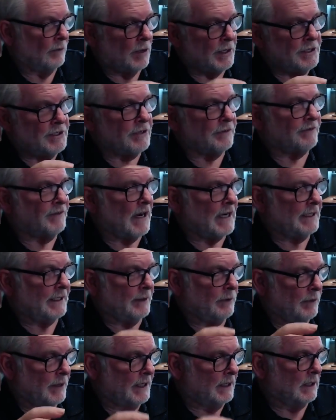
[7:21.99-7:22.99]
When did you finally
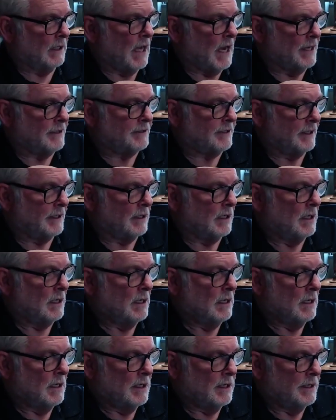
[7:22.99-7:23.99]
realize that
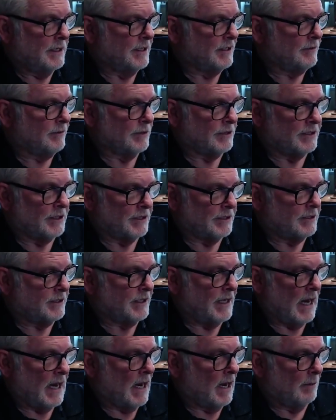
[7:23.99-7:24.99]
this was a
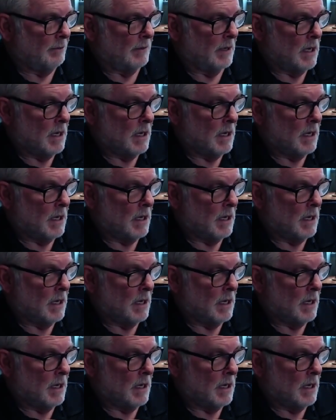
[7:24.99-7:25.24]
scam?